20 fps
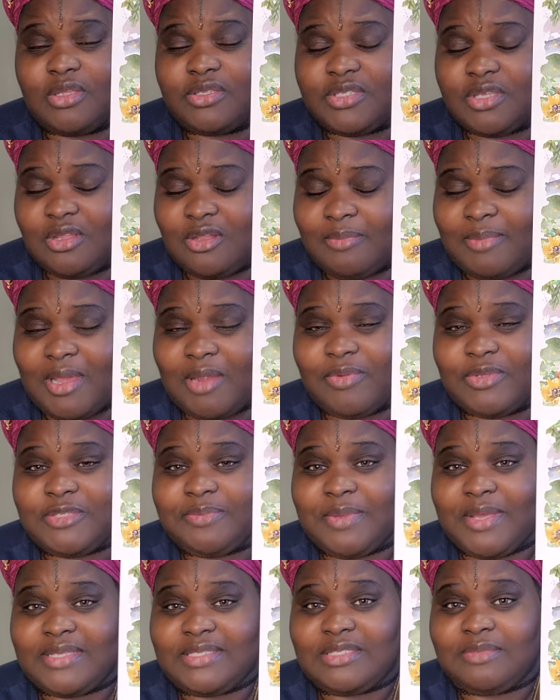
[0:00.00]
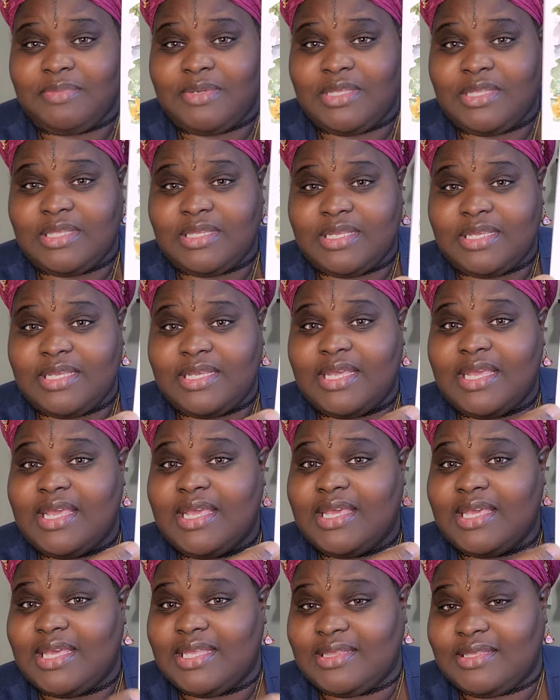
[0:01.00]
It's all about responsibility.
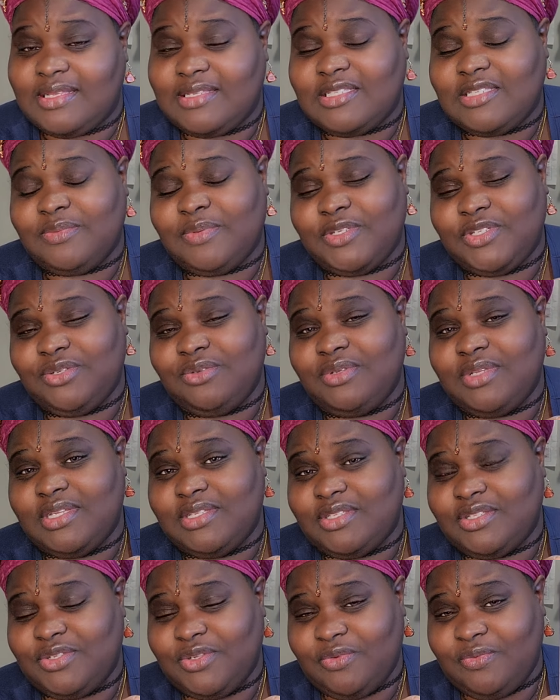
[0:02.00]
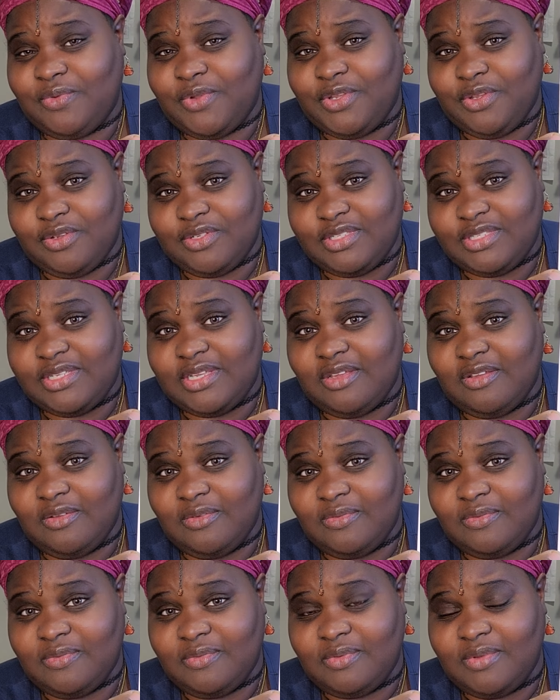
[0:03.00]
And this is what you need to do for
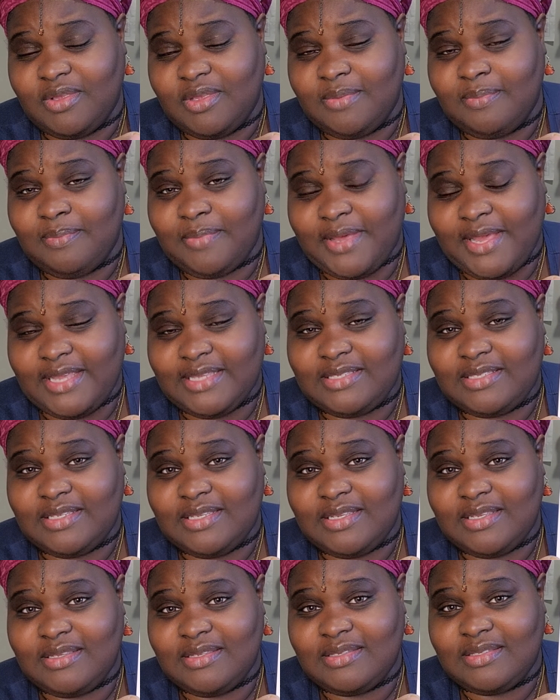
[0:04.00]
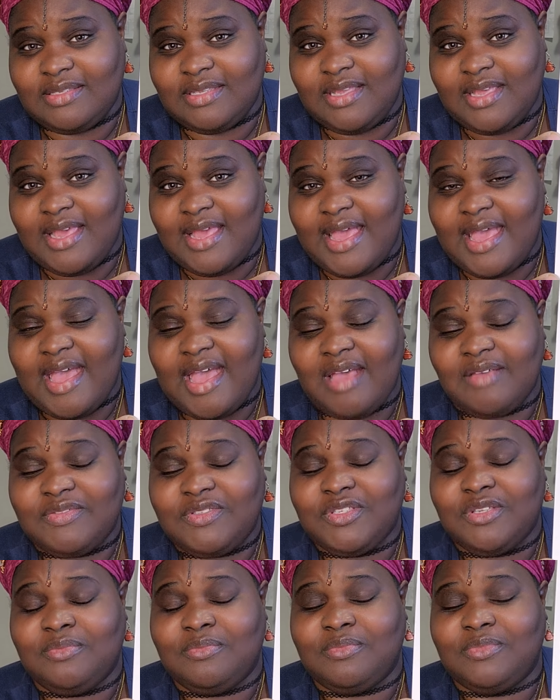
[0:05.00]
yourself, Pisces. Have
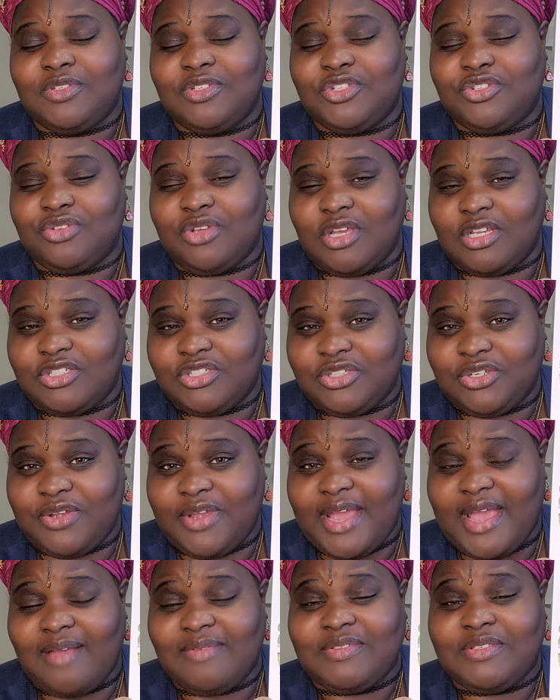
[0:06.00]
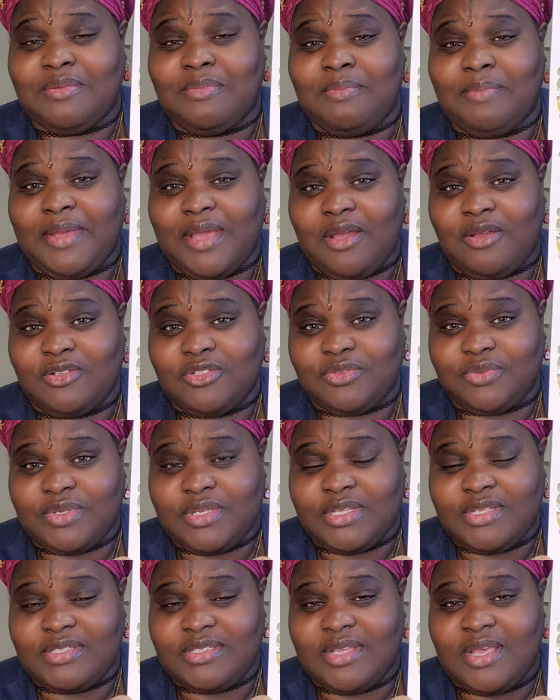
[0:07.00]
some structure, have some
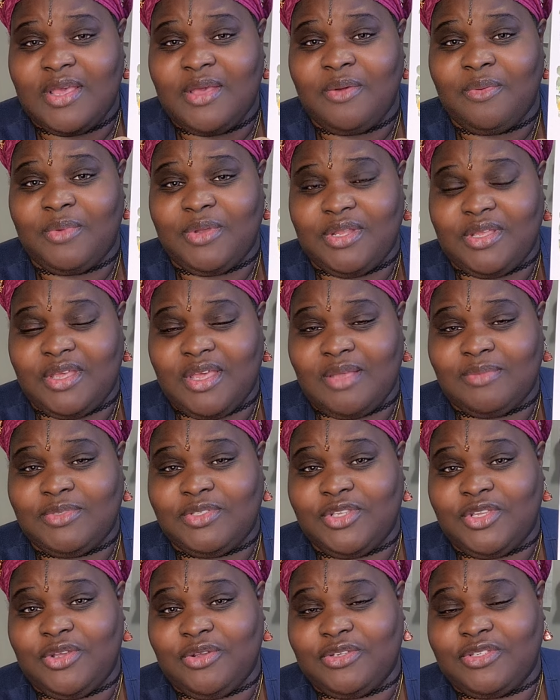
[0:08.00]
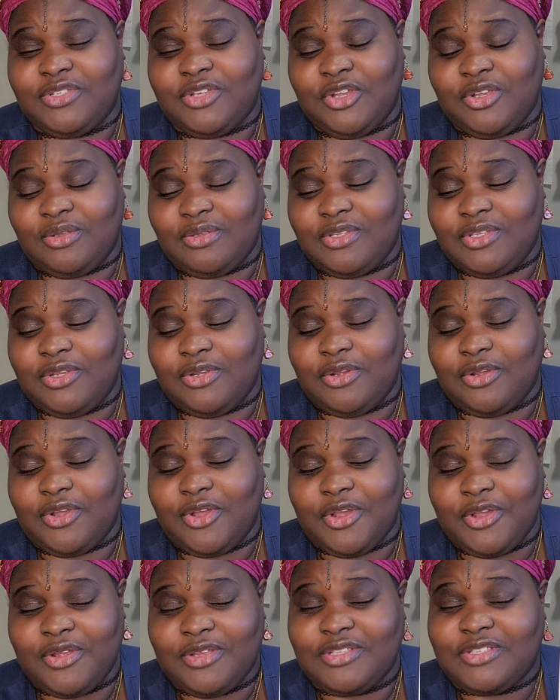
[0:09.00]
boundaries when it comes to your, your
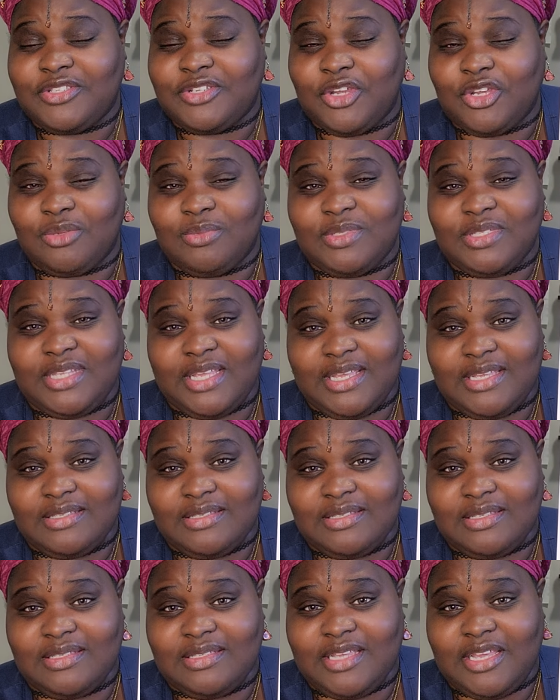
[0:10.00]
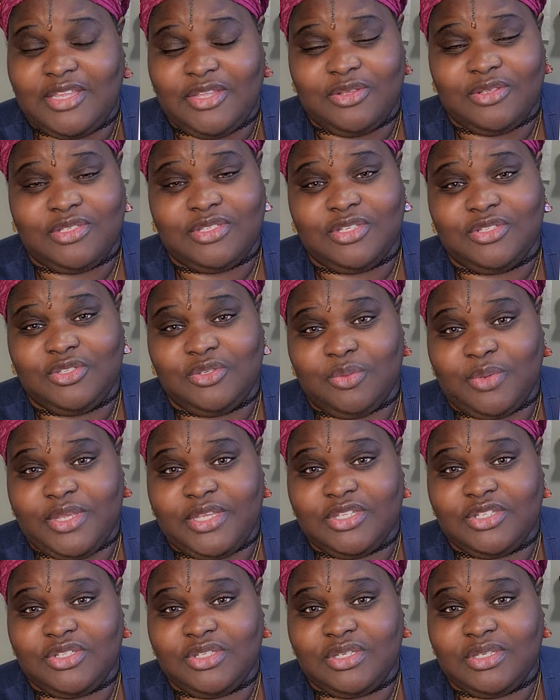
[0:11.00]
current circumstances and your
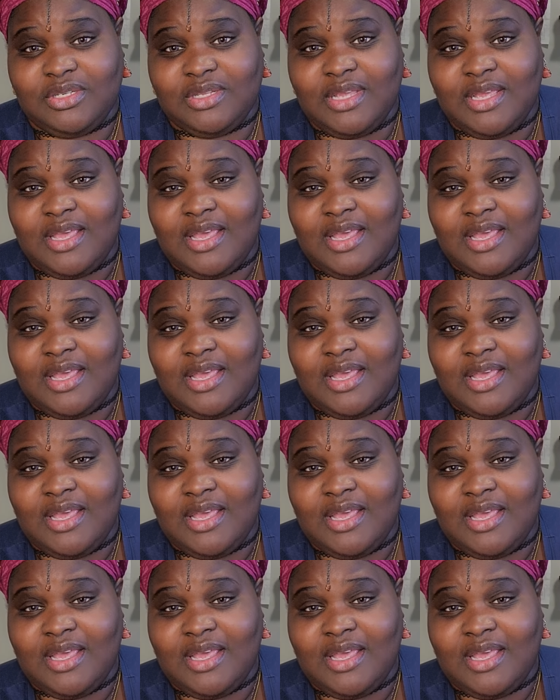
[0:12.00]
situation.